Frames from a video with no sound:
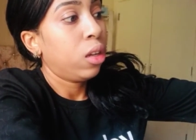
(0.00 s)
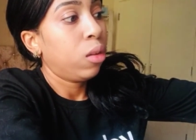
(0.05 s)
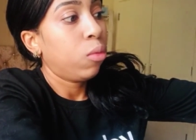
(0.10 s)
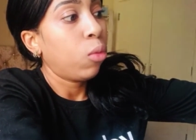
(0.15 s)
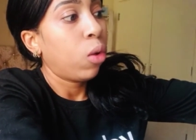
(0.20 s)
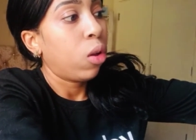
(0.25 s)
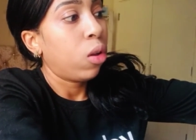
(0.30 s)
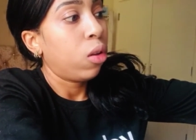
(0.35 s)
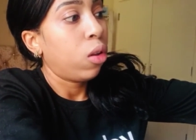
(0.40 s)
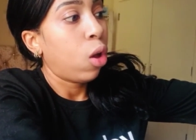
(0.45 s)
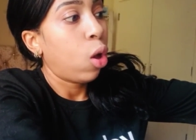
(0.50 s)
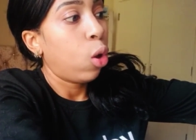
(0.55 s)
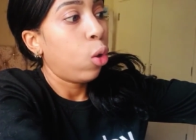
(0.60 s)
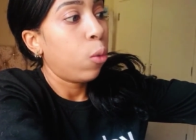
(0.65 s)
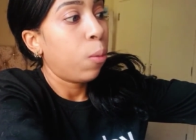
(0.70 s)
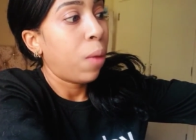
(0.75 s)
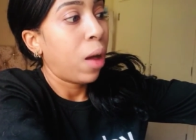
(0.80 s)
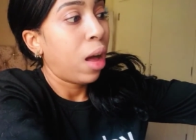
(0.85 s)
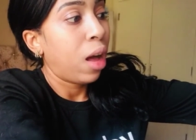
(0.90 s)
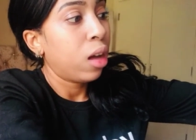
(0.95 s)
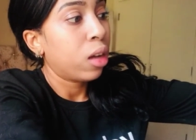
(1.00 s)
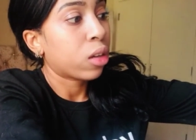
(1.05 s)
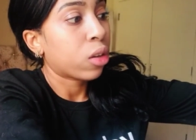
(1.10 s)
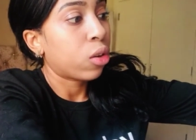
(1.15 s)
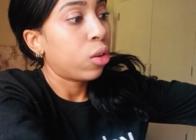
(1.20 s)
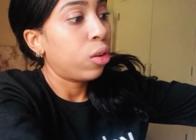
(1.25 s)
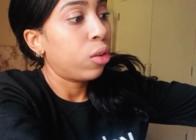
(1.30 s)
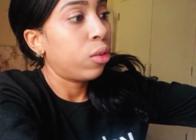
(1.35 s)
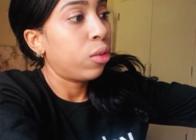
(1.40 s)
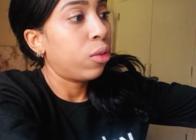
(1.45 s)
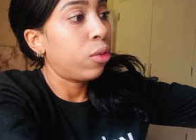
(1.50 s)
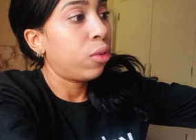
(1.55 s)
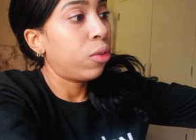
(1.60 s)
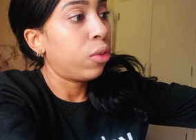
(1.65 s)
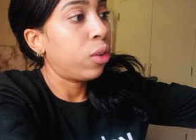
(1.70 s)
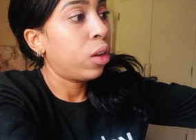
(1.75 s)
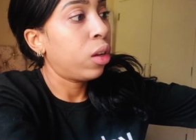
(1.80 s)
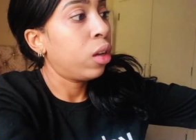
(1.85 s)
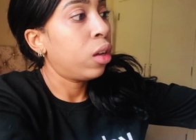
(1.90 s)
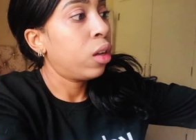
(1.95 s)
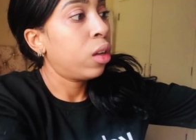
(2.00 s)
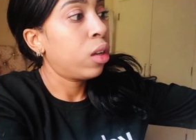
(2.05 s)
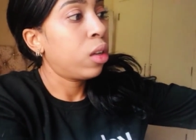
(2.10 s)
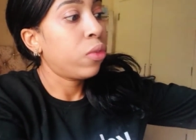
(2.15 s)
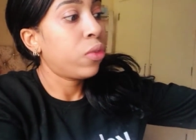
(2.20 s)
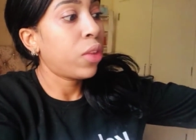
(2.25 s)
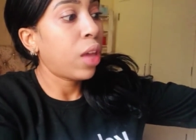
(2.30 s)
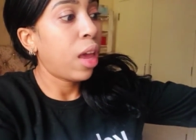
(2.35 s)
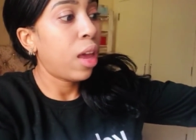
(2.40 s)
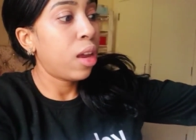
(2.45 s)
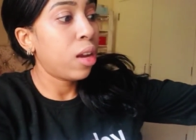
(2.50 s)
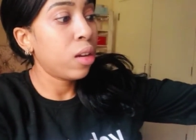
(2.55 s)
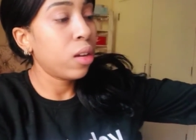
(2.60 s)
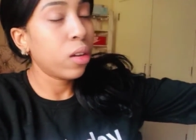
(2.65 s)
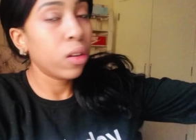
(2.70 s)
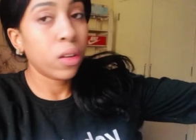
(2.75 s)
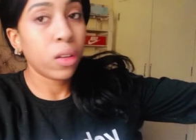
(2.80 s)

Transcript: well, a whole pack of 10